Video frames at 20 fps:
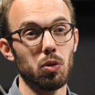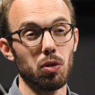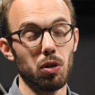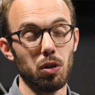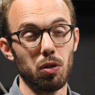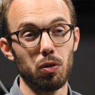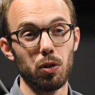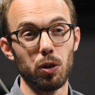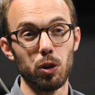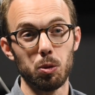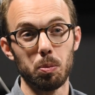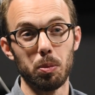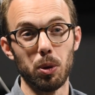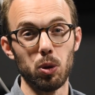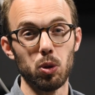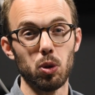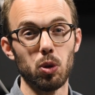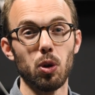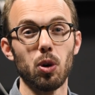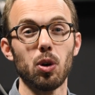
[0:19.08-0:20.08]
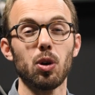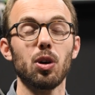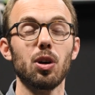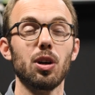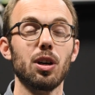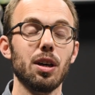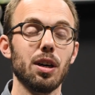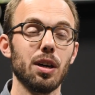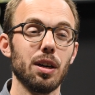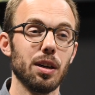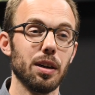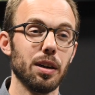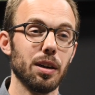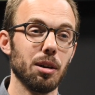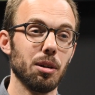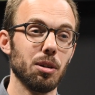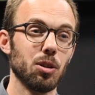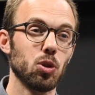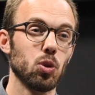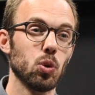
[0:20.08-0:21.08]
for a first postdoc
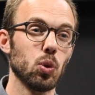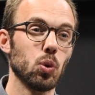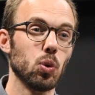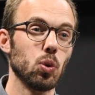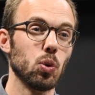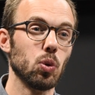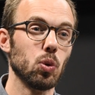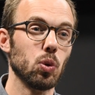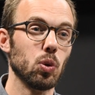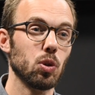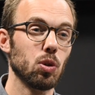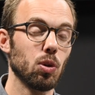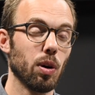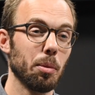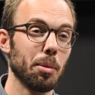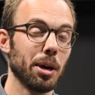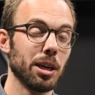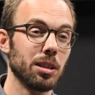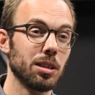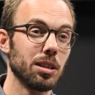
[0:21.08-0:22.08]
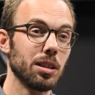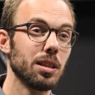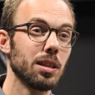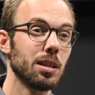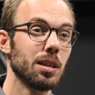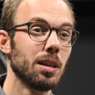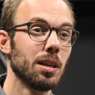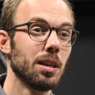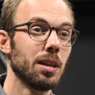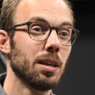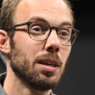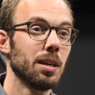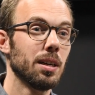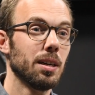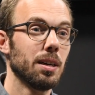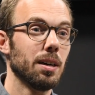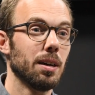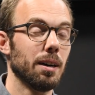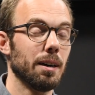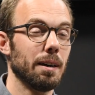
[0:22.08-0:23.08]
to MIT,
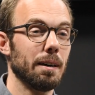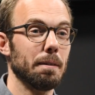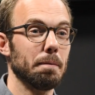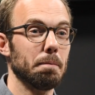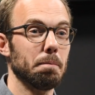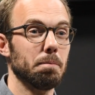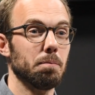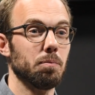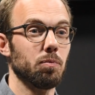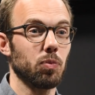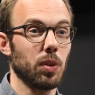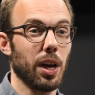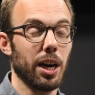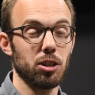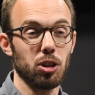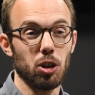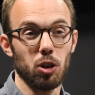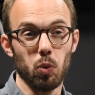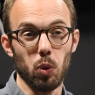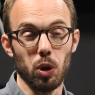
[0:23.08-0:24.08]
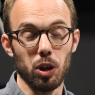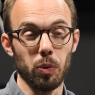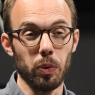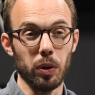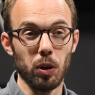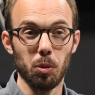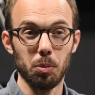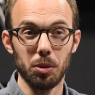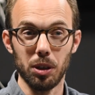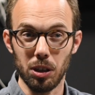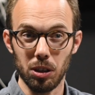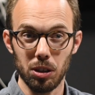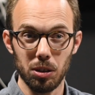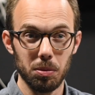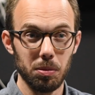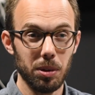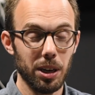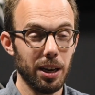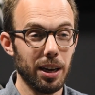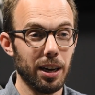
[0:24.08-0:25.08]
I started working with optics.
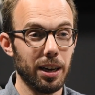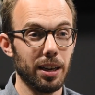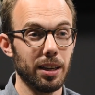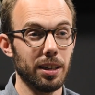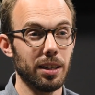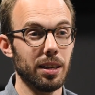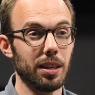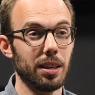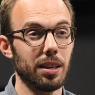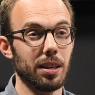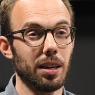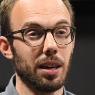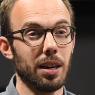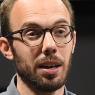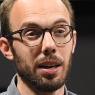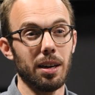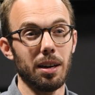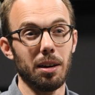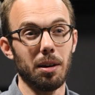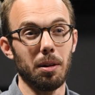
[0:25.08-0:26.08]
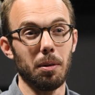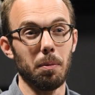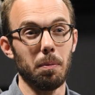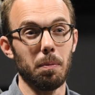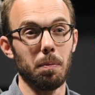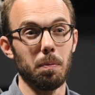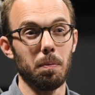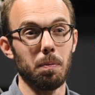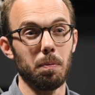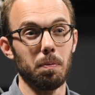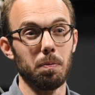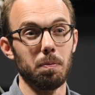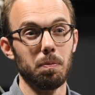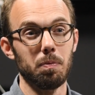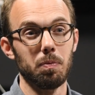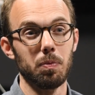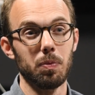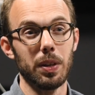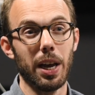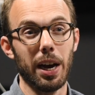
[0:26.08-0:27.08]
And
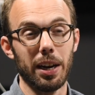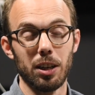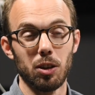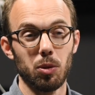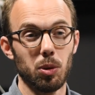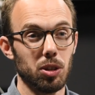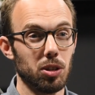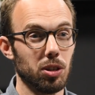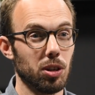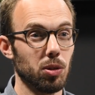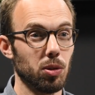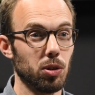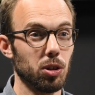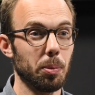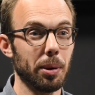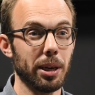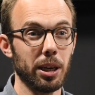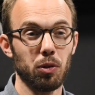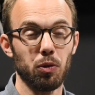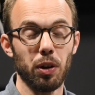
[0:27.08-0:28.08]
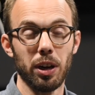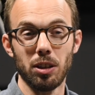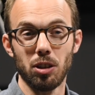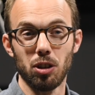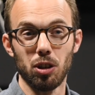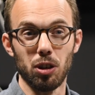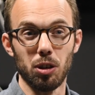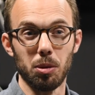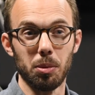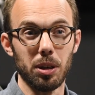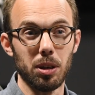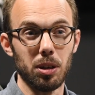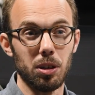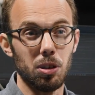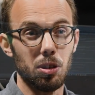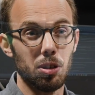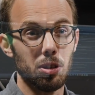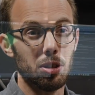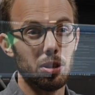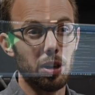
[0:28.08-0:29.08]
yeah, this was a big adventure
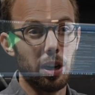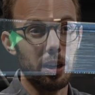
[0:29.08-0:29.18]
because